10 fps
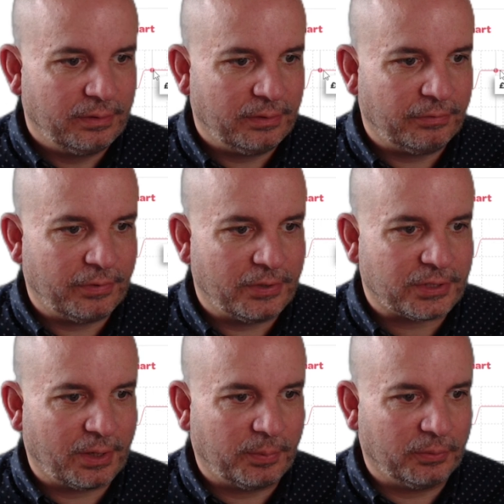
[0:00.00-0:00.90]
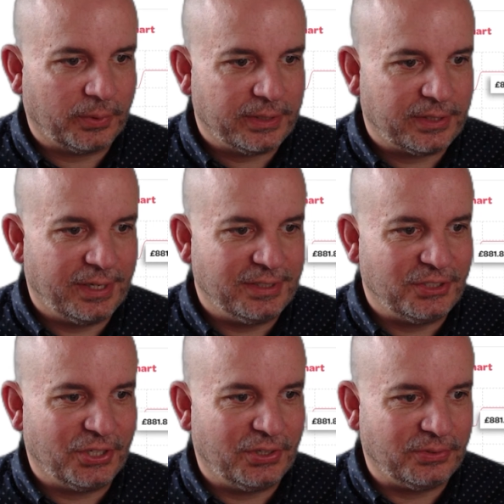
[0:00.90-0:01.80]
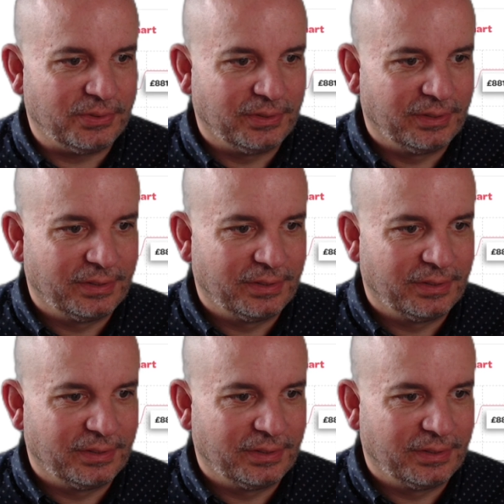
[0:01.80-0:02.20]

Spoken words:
the first couple of weeks in June,